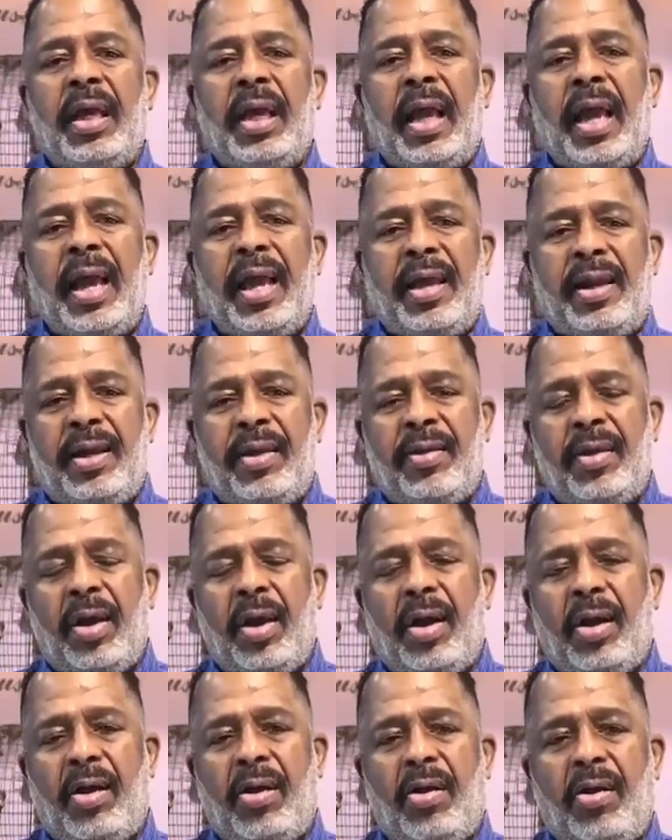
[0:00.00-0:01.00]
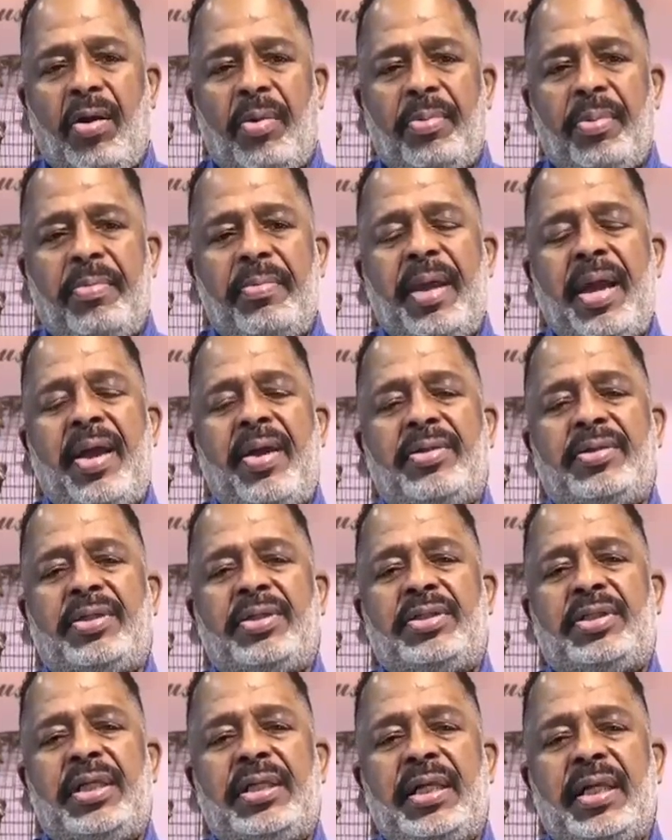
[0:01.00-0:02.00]
had a horrible marriage and
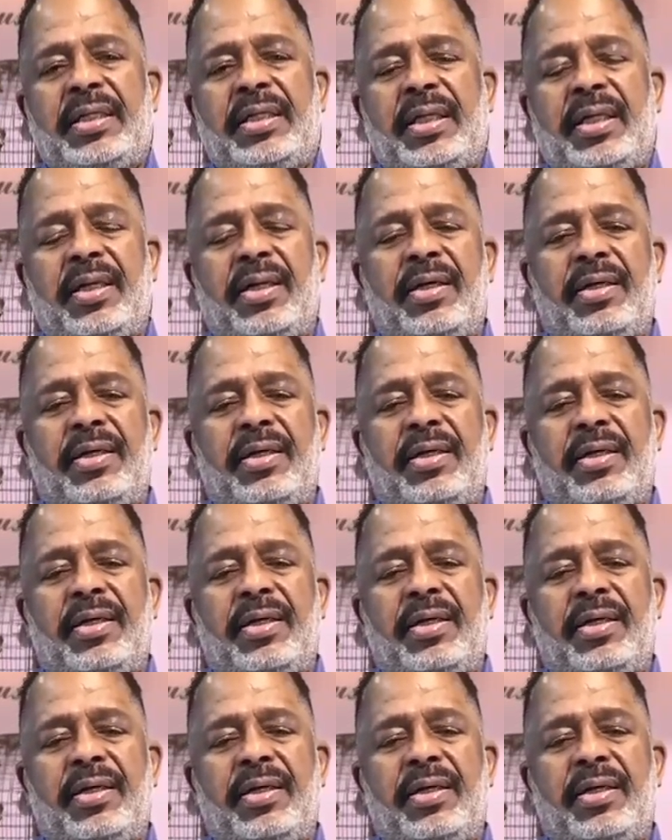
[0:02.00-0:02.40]
she had to get